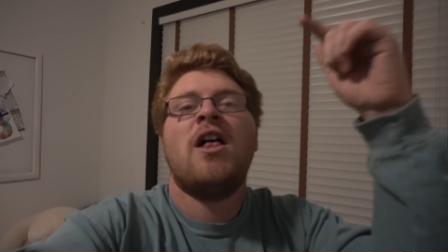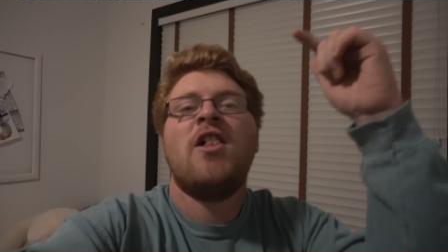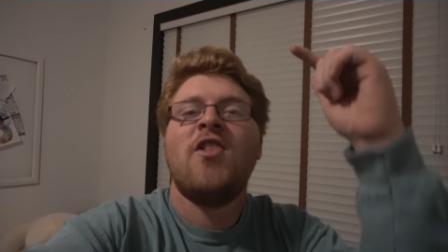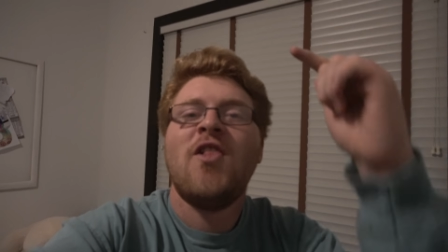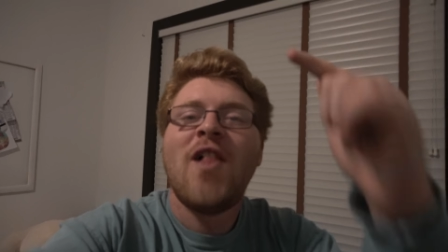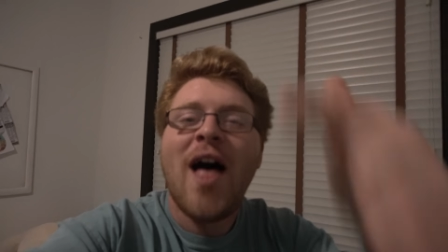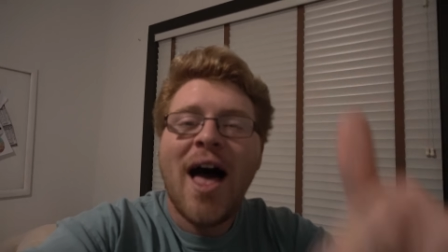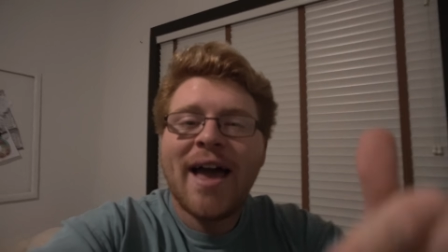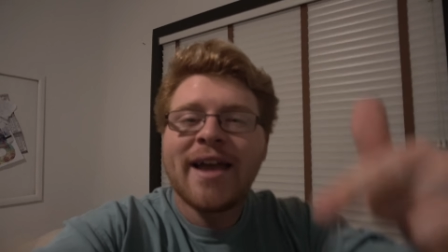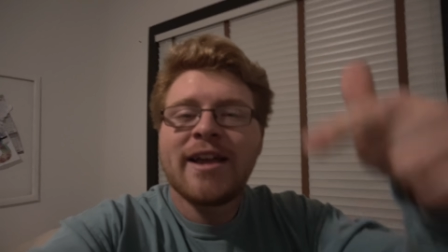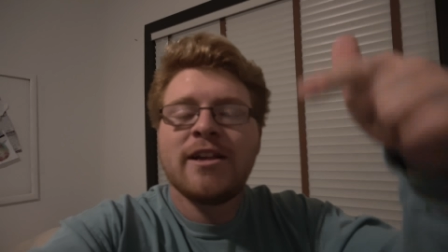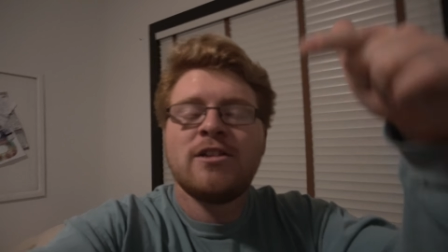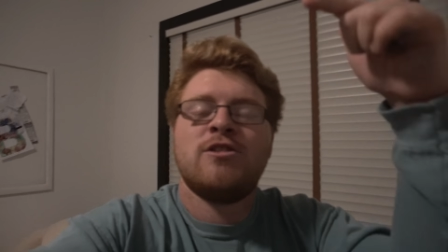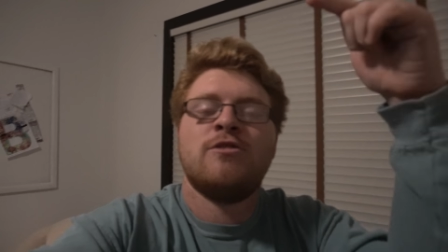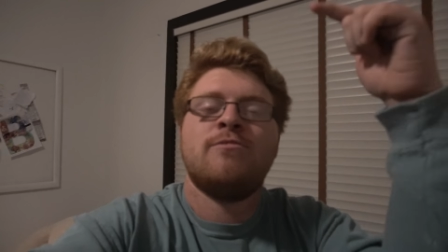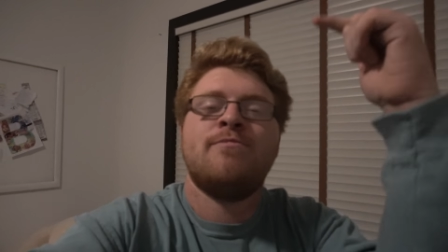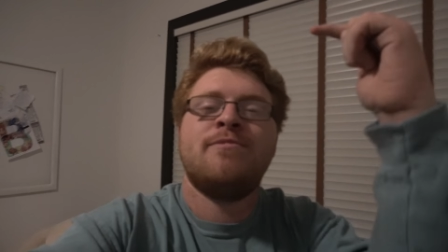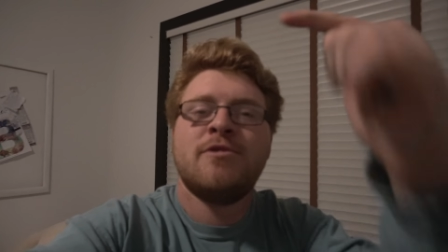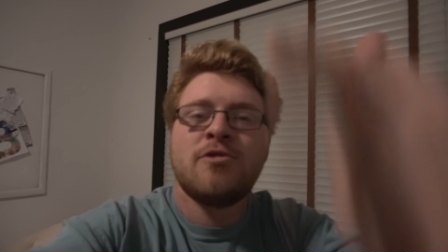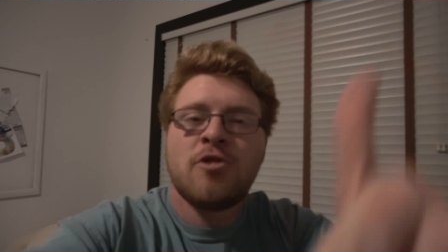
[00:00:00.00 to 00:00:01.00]
like,
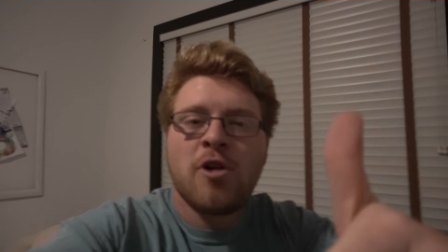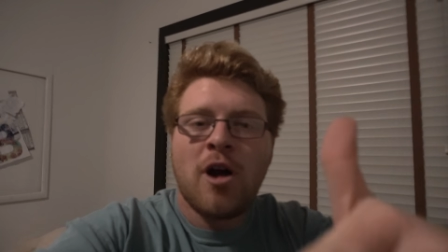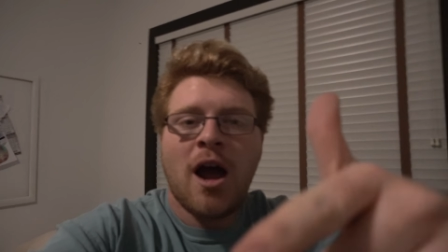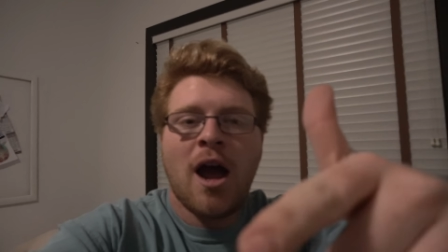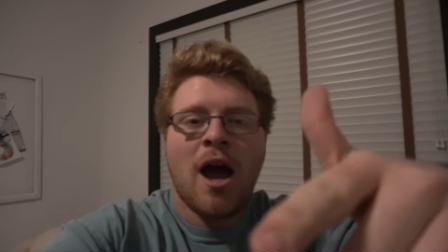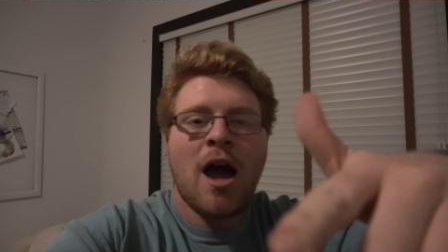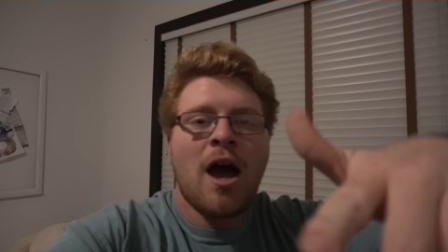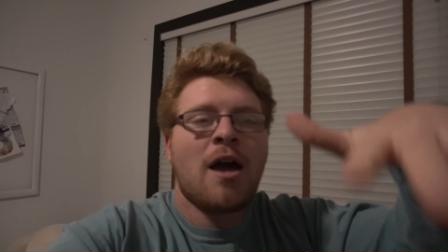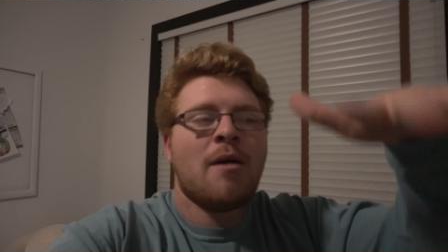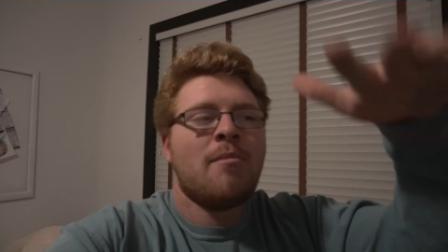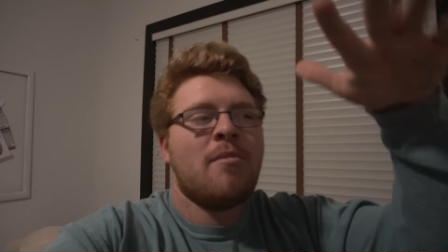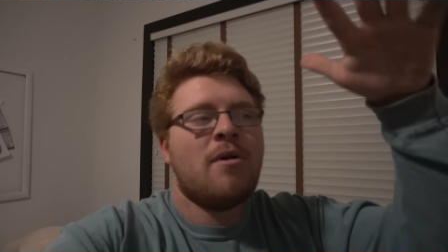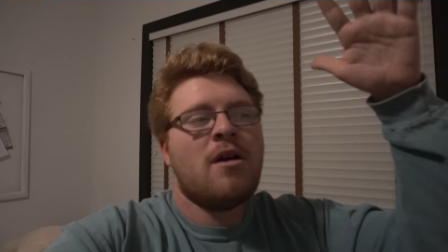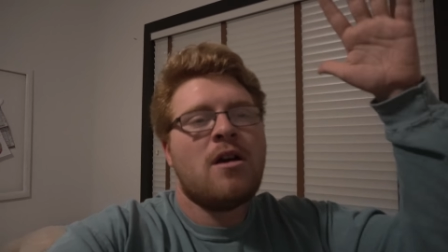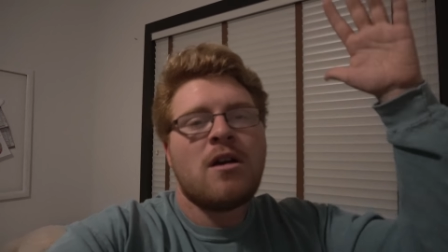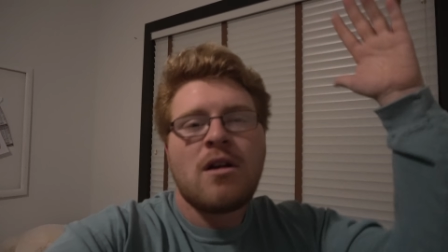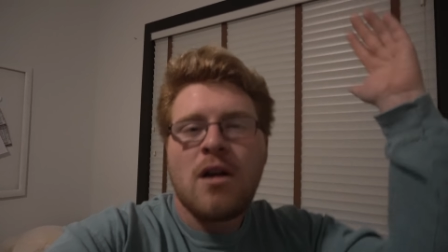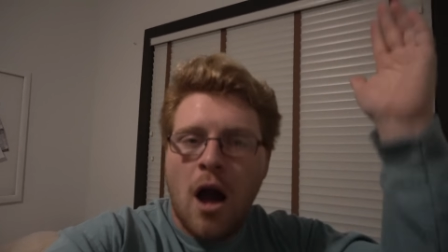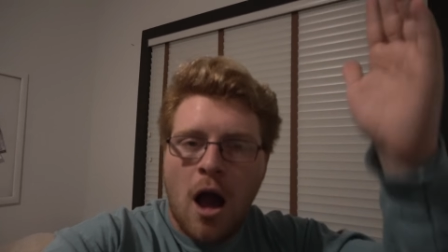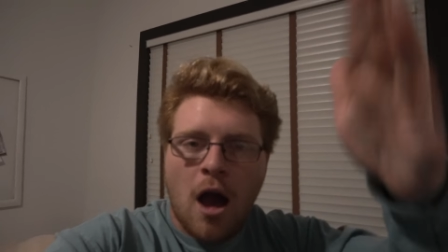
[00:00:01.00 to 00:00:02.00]
subscribe,
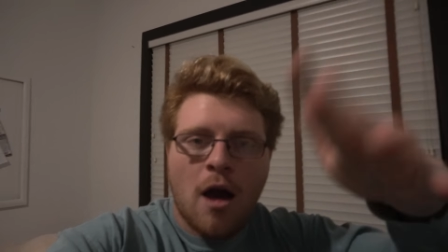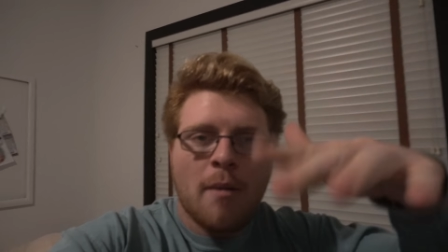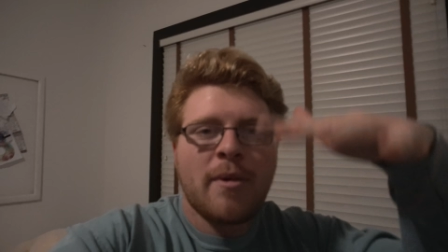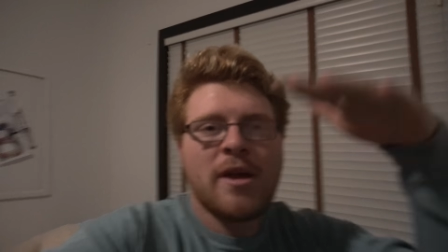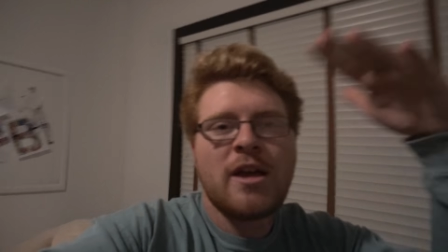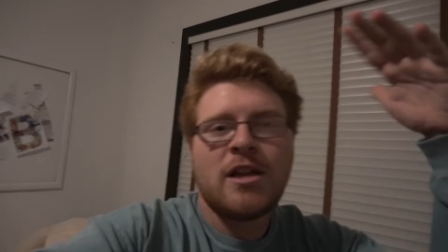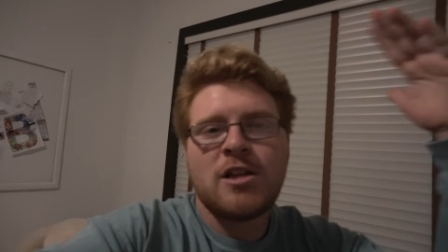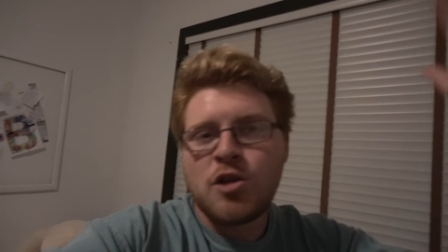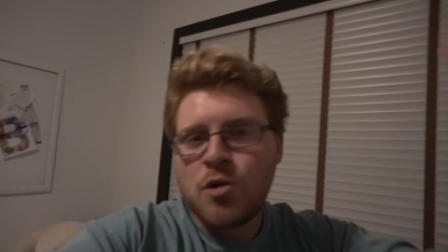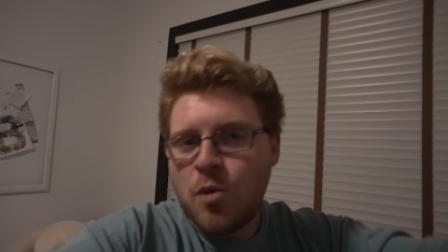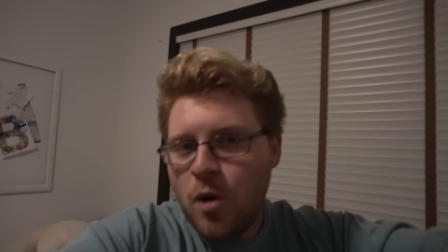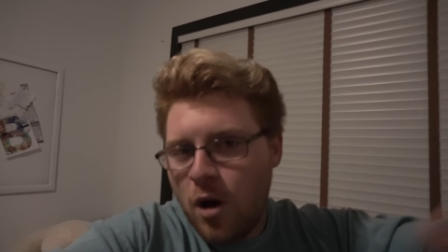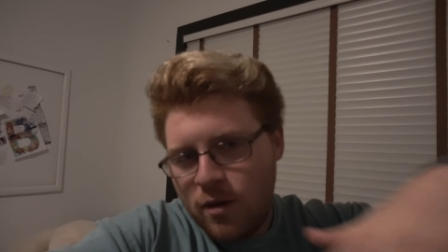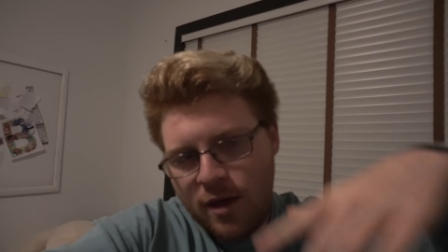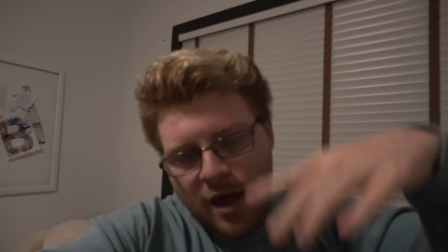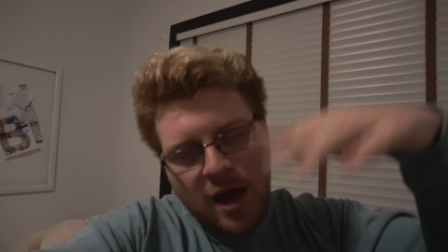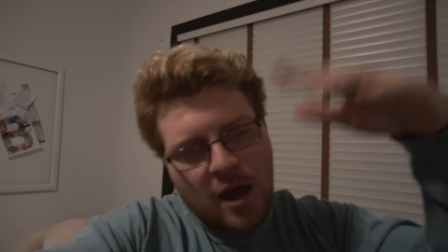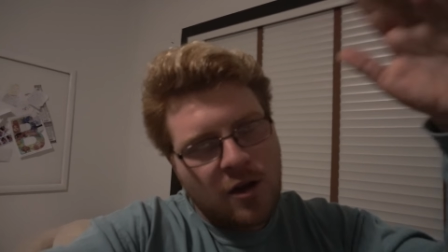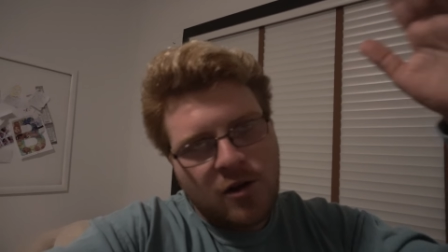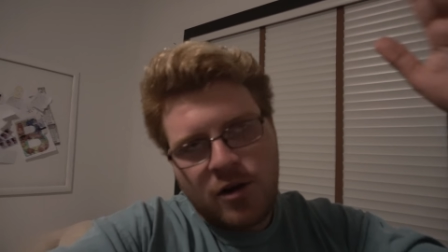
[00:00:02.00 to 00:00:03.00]
comment, do all
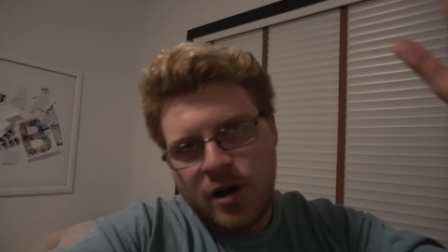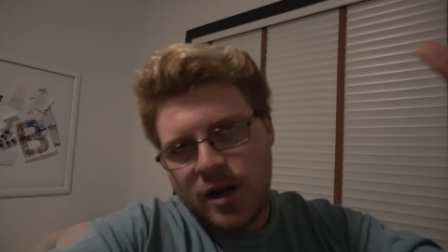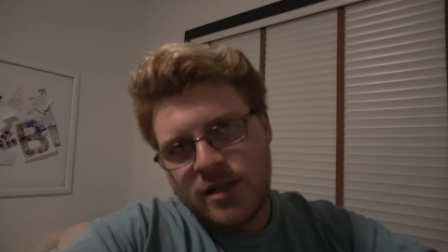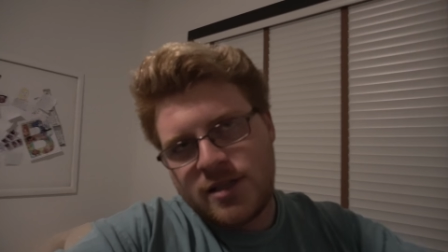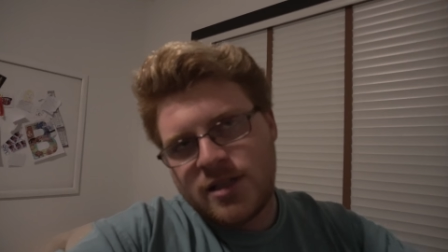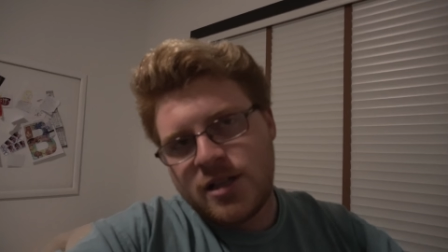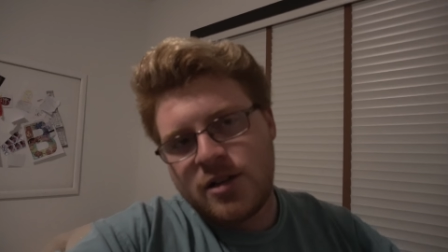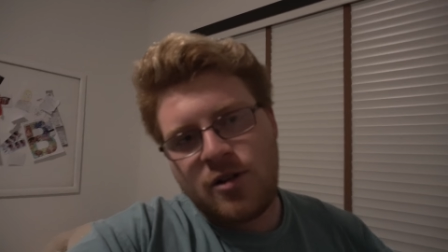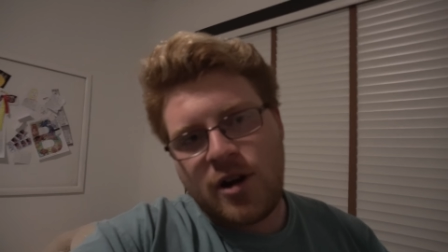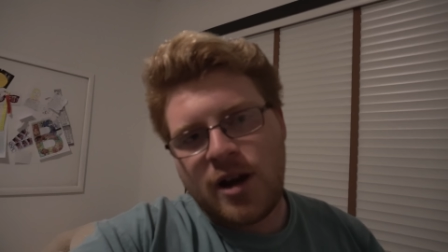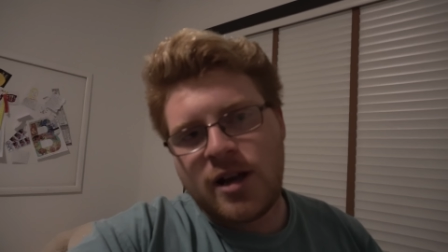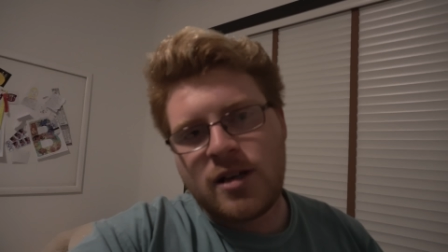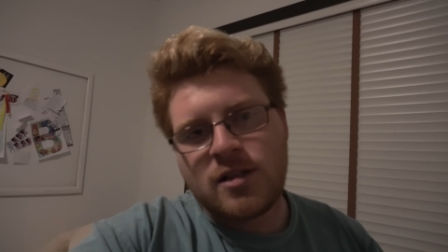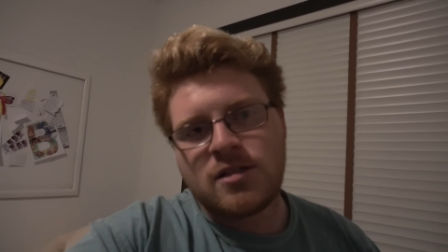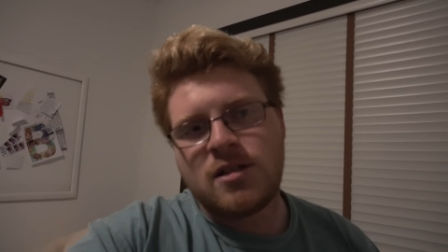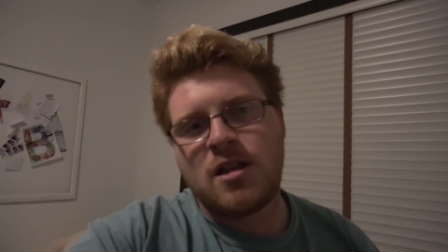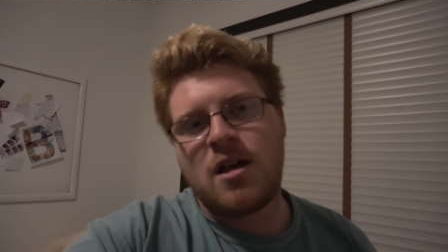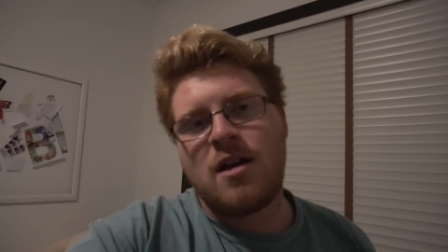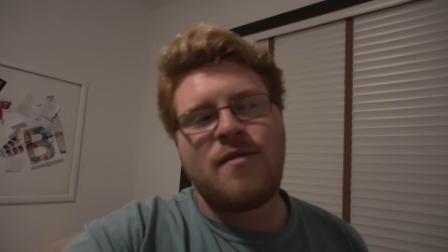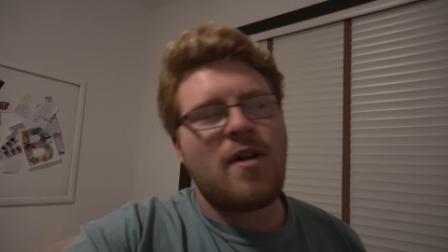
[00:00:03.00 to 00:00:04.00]
that crazy, great
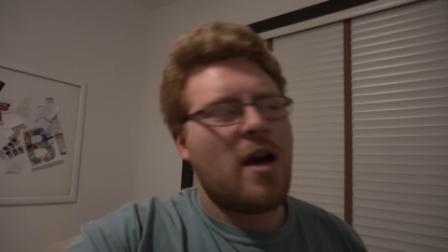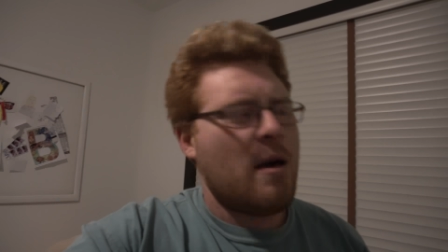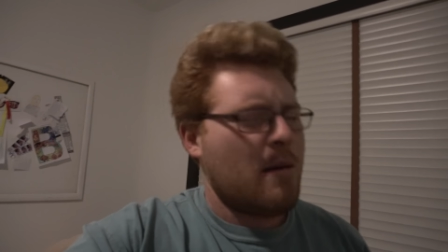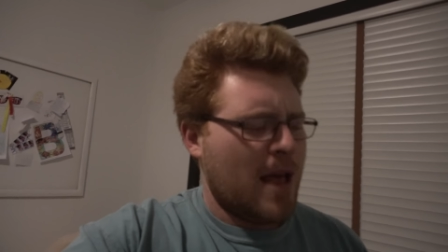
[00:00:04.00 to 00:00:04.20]
stuff.